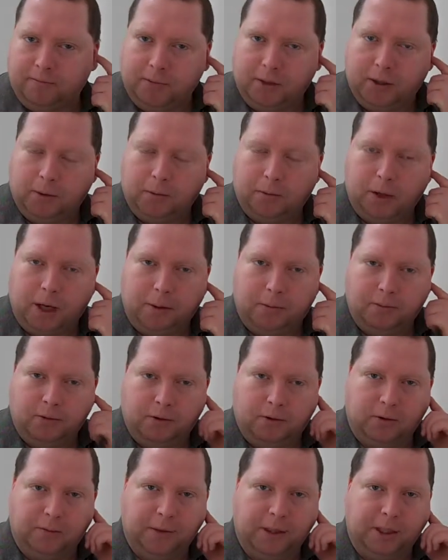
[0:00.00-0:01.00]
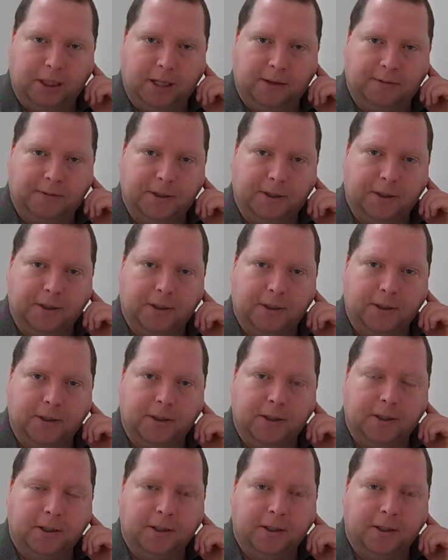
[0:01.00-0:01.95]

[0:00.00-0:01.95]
you know problems with my left ear,